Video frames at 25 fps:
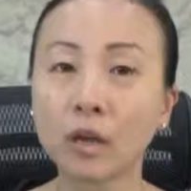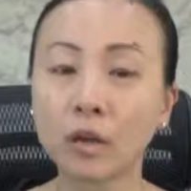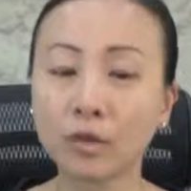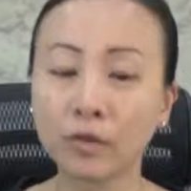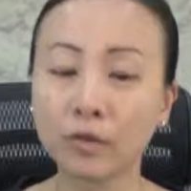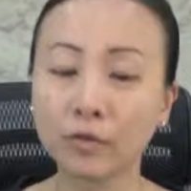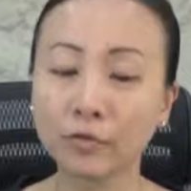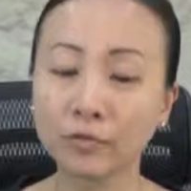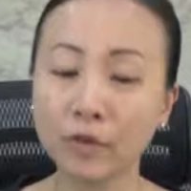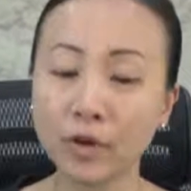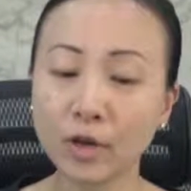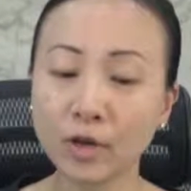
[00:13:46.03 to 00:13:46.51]

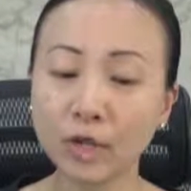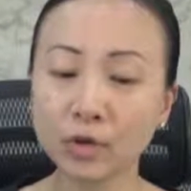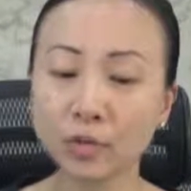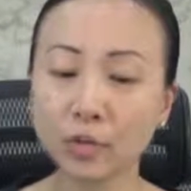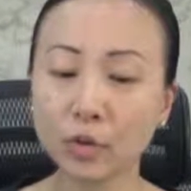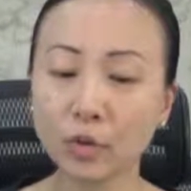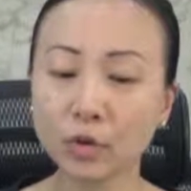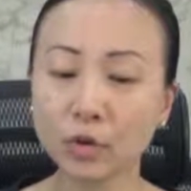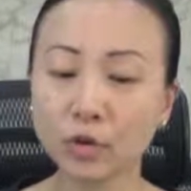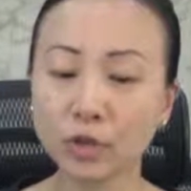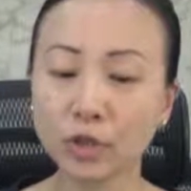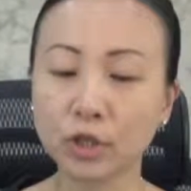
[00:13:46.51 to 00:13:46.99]
The first
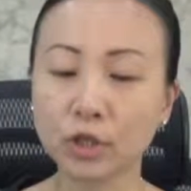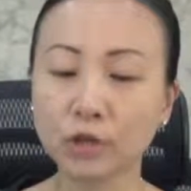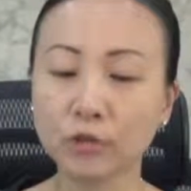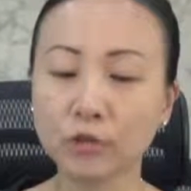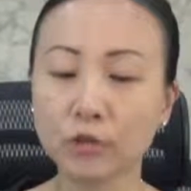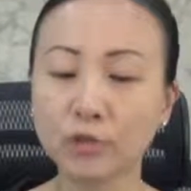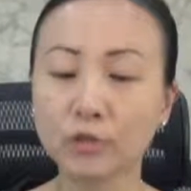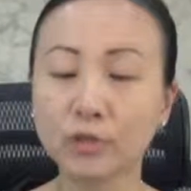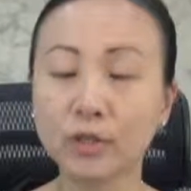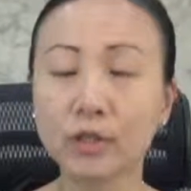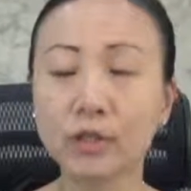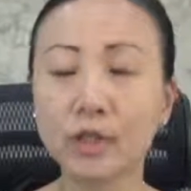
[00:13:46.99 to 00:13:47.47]
portion of
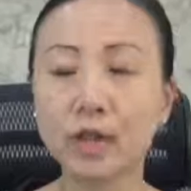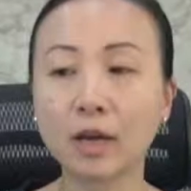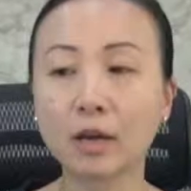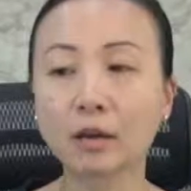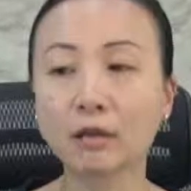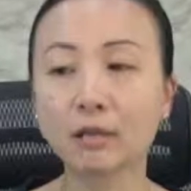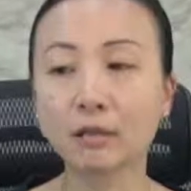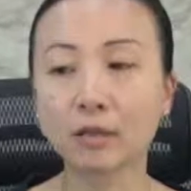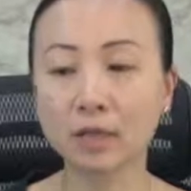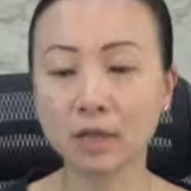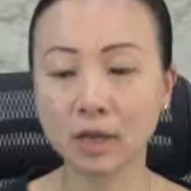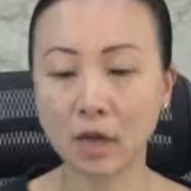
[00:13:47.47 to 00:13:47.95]
the
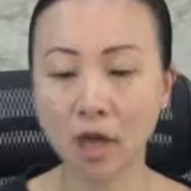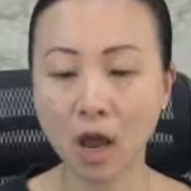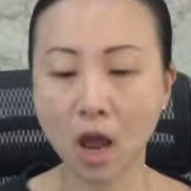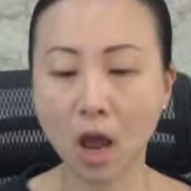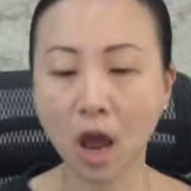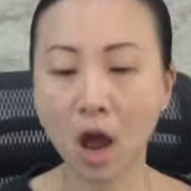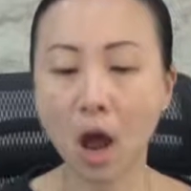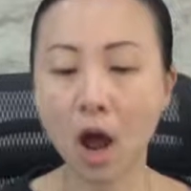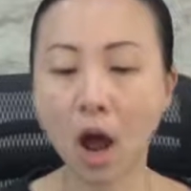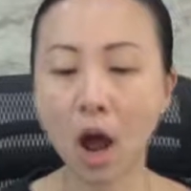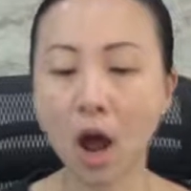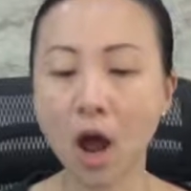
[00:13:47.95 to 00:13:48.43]
results,
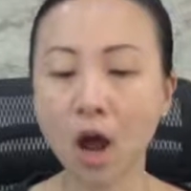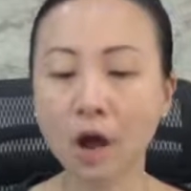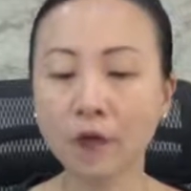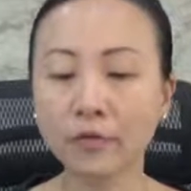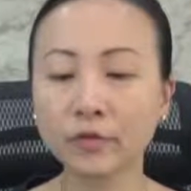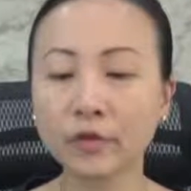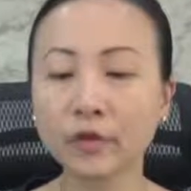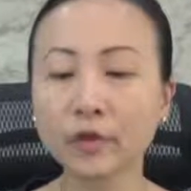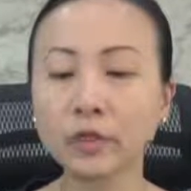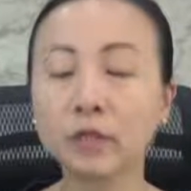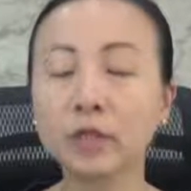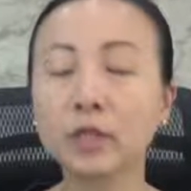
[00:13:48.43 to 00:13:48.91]

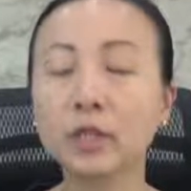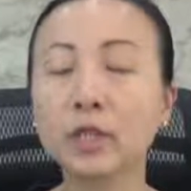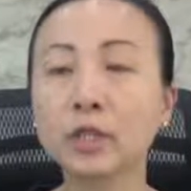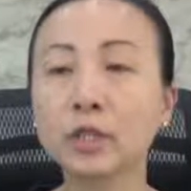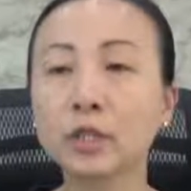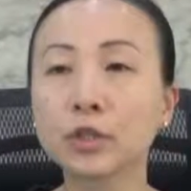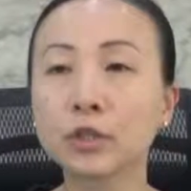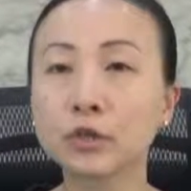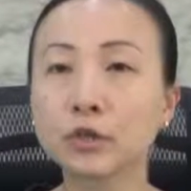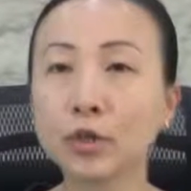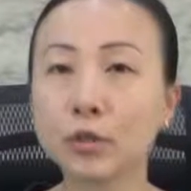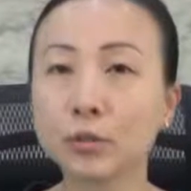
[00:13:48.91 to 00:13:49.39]
after the
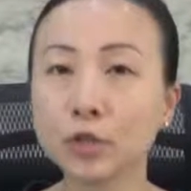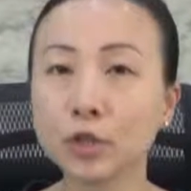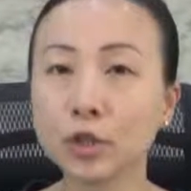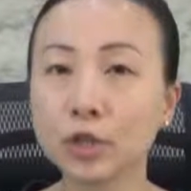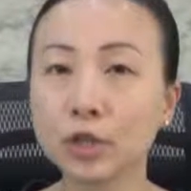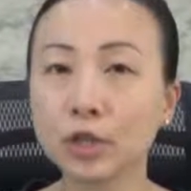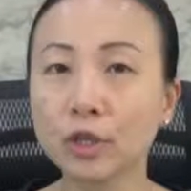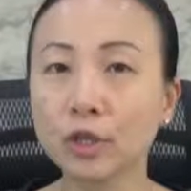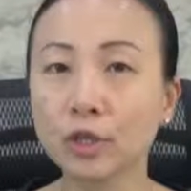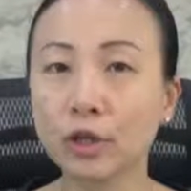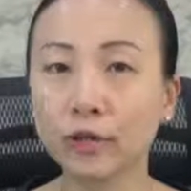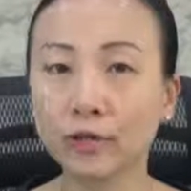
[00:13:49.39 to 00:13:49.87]

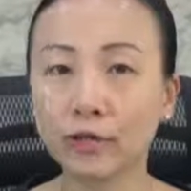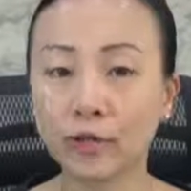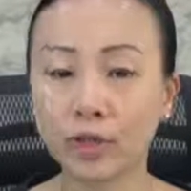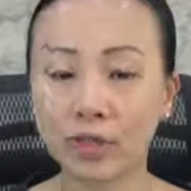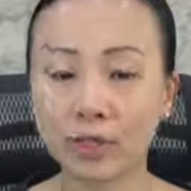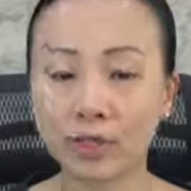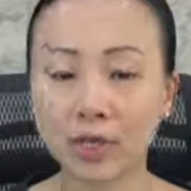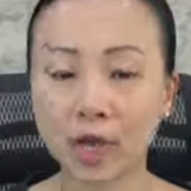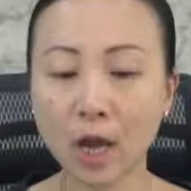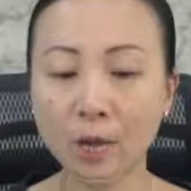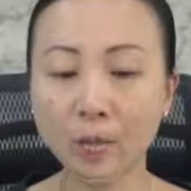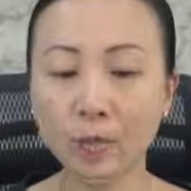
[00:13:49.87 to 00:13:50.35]
description of the
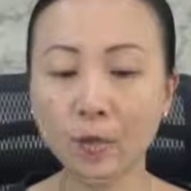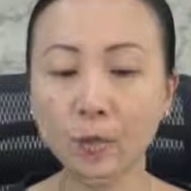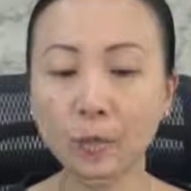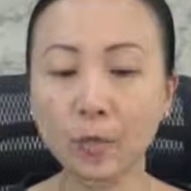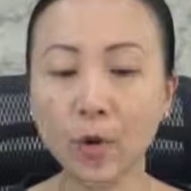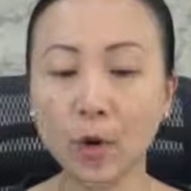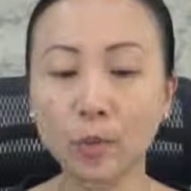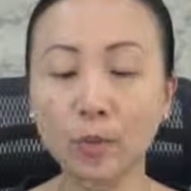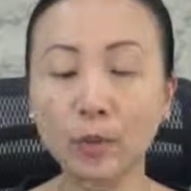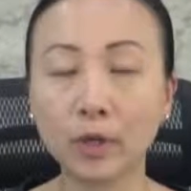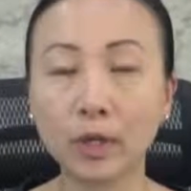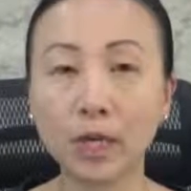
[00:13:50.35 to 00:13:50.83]
sample
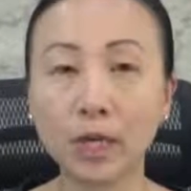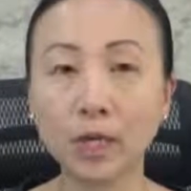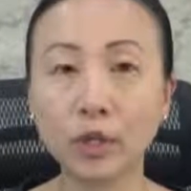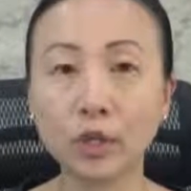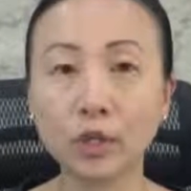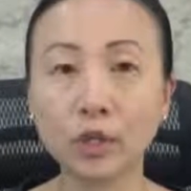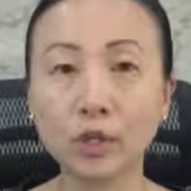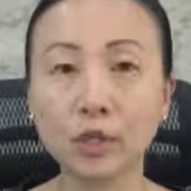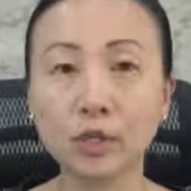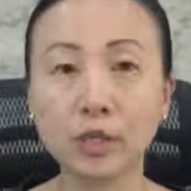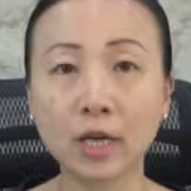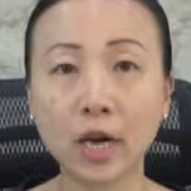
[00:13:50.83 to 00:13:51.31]

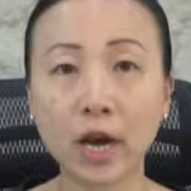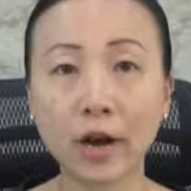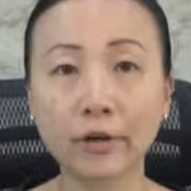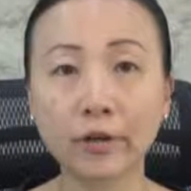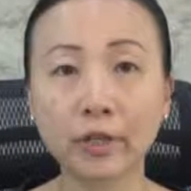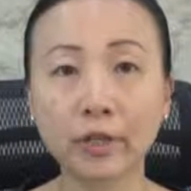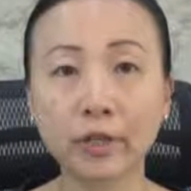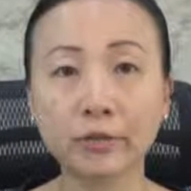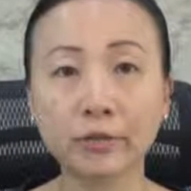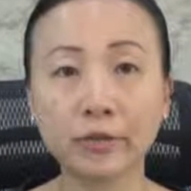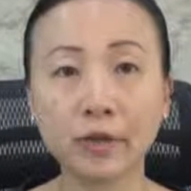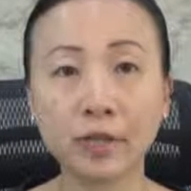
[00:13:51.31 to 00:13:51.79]
population's
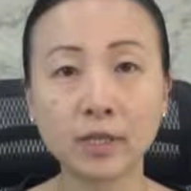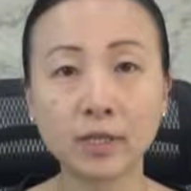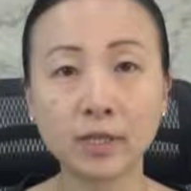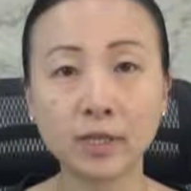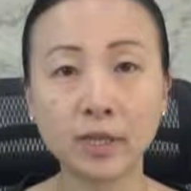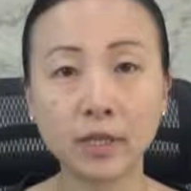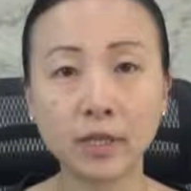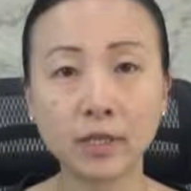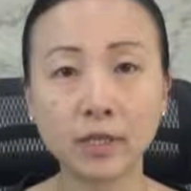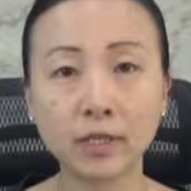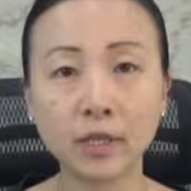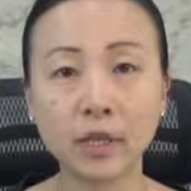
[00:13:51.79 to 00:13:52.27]

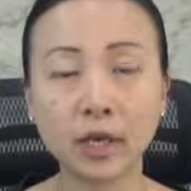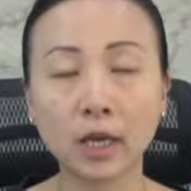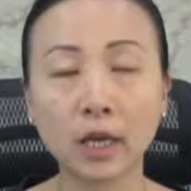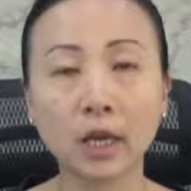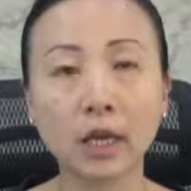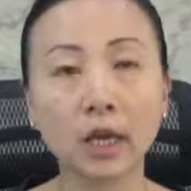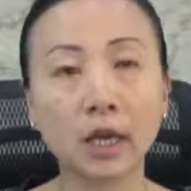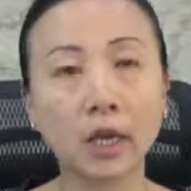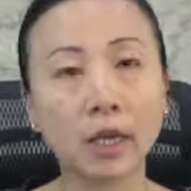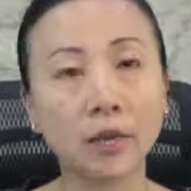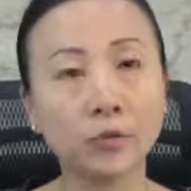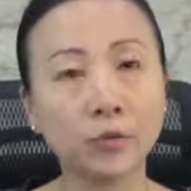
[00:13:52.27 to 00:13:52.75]
characteristics,
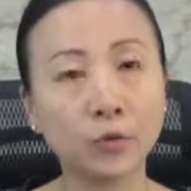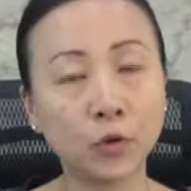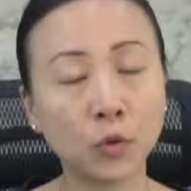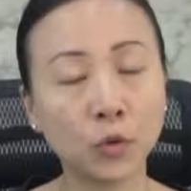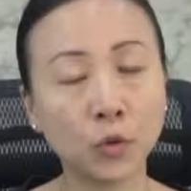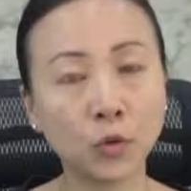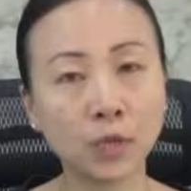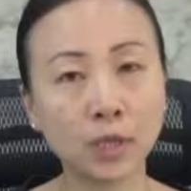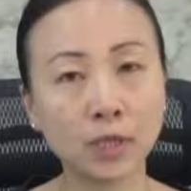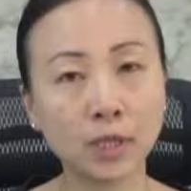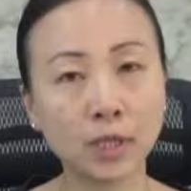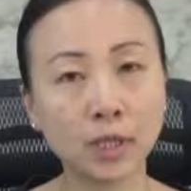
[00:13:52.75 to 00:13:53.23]
if
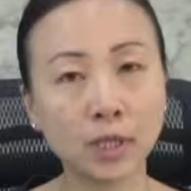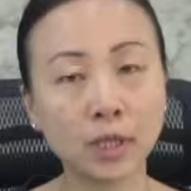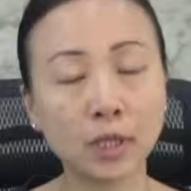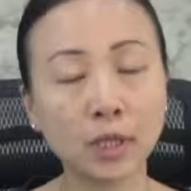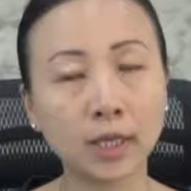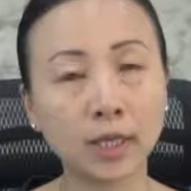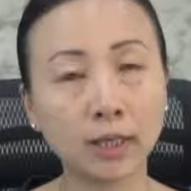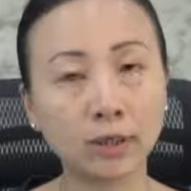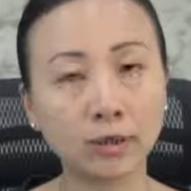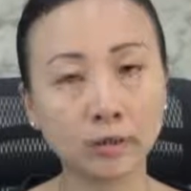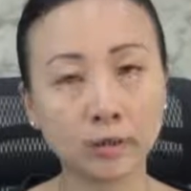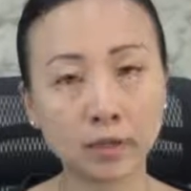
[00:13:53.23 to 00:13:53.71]
yours is a
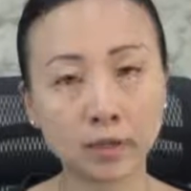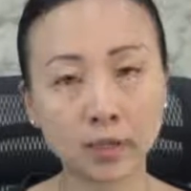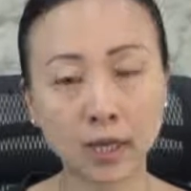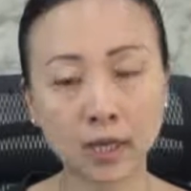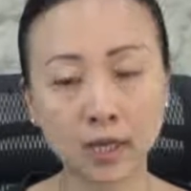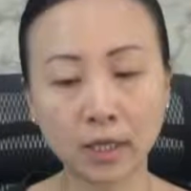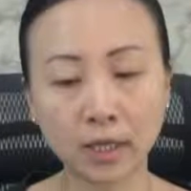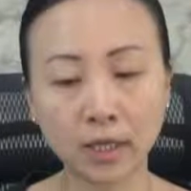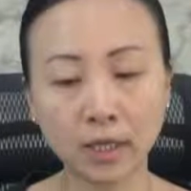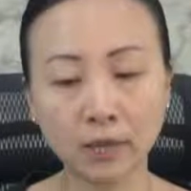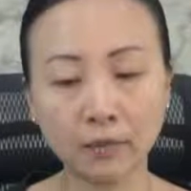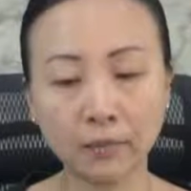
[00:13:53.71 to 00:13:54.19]
clinical
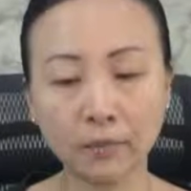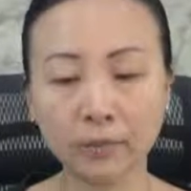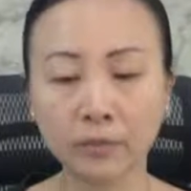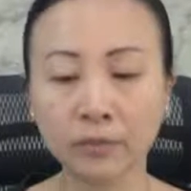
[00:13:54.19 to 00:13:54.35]
study,